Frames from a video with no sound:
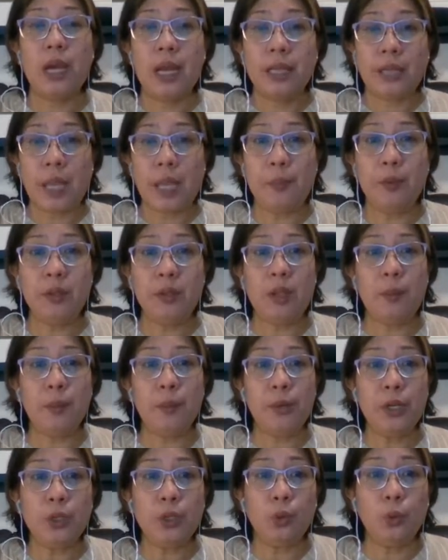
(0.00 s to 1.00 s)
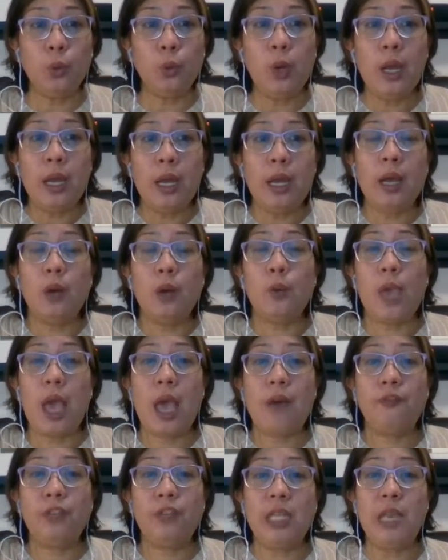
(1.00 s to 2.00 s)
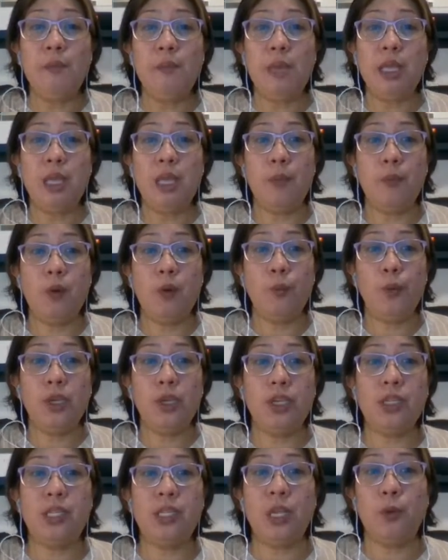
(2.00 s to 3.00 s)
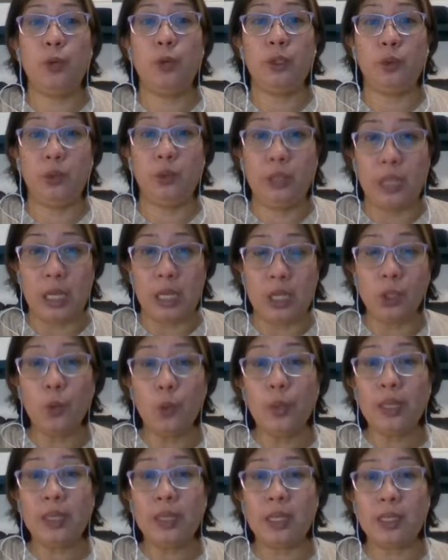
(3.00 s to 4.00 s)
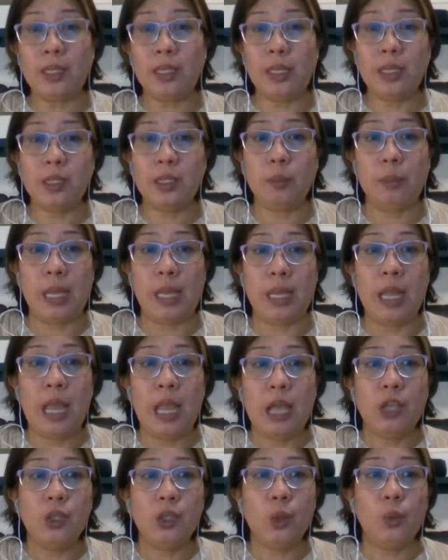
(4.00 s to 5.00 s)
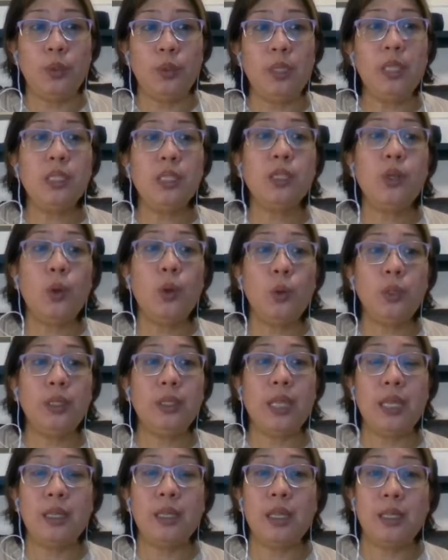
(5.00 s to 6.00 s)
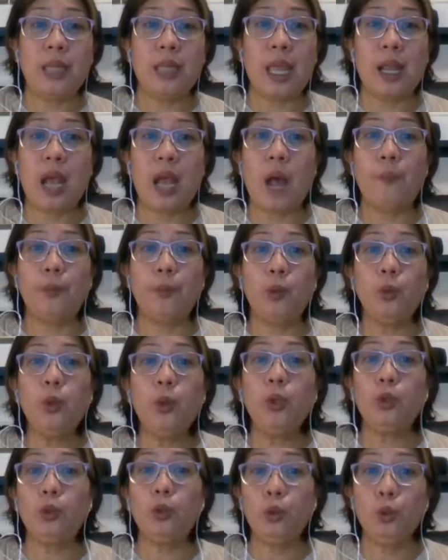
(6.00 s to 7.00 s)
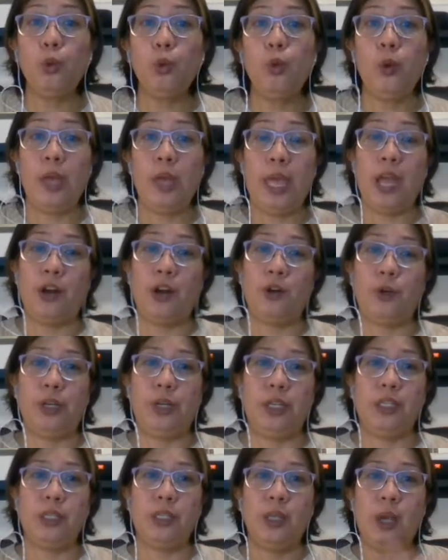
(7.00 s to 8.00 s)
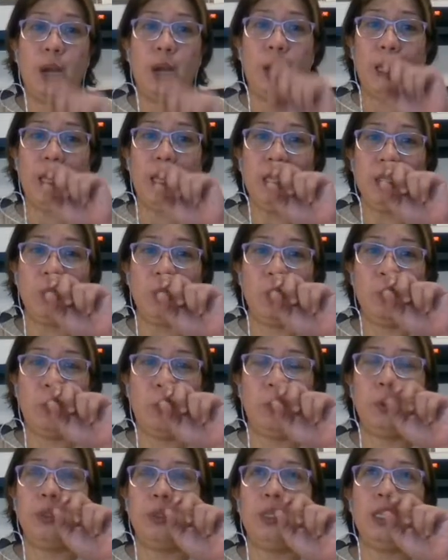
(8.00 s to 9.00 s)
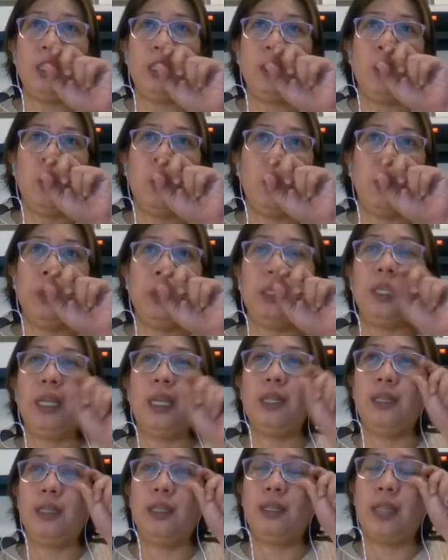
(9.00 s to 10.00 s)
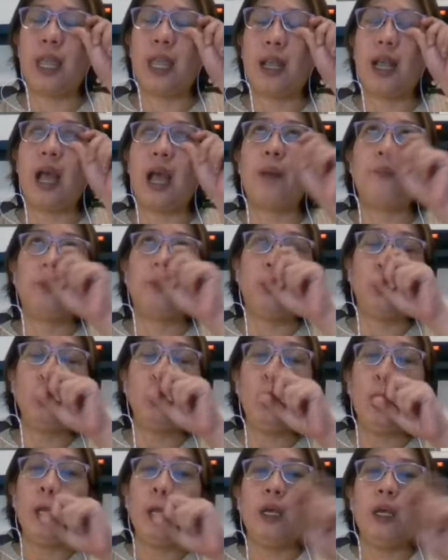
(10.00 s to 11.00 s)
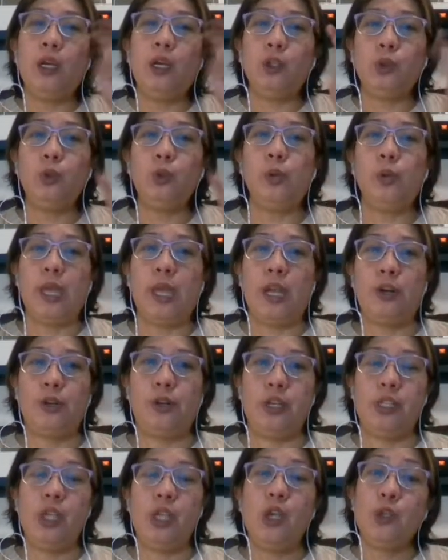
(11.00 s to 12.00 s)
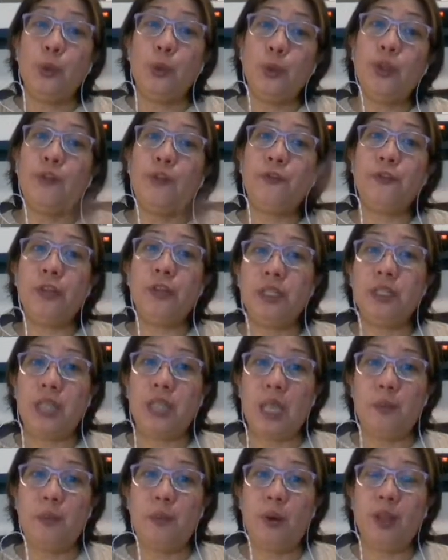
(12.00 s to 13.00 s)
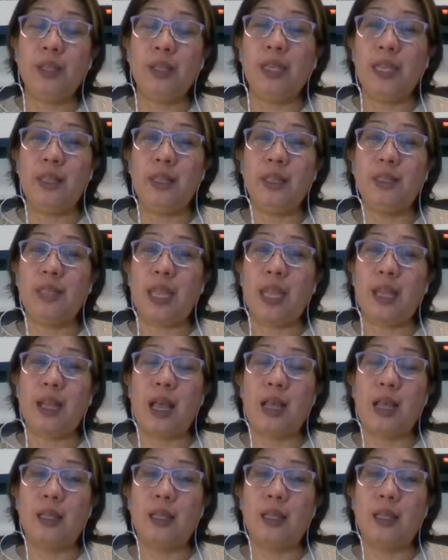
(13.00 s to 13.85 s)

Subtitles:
table number 2, we have the minimum, which is equal to 3. So what does this mean? So this code can detect up to 2 errors. Okay, so this code can detect up to 2 errors. So the first table can detect